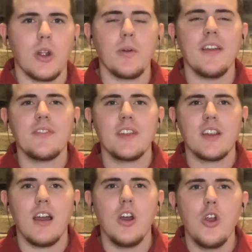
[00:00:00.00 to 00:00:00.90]
We have to figure
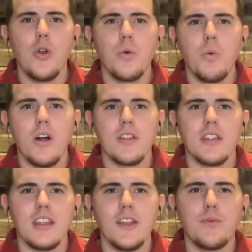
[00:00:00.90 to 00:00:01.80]
out, well,
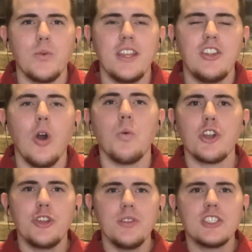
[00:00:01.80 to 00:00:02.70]
if we don't
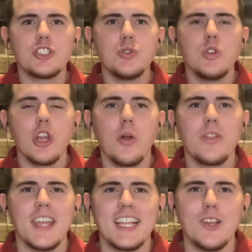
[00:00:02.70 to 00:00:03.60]
want to do this student loan thing,